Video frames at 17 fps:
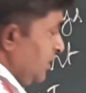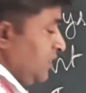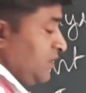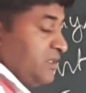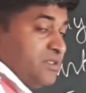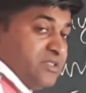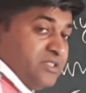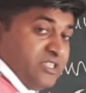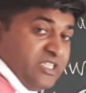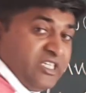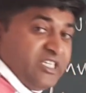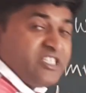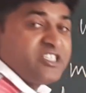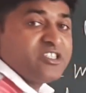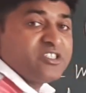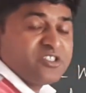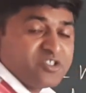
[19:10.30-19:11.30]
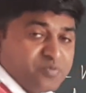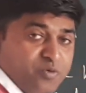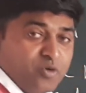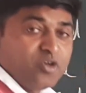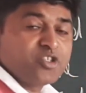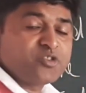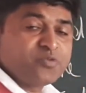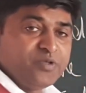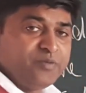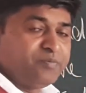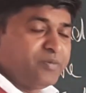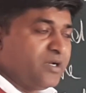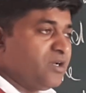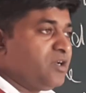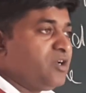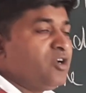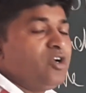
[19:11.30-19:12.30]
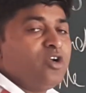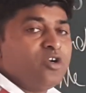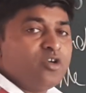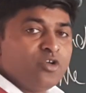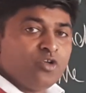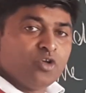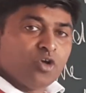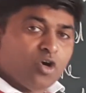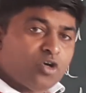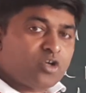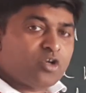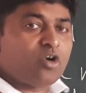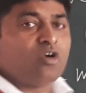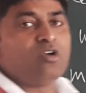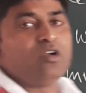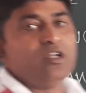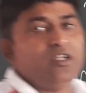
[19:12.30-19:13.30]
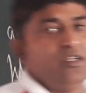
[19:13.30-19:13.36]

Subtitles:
These sports people not only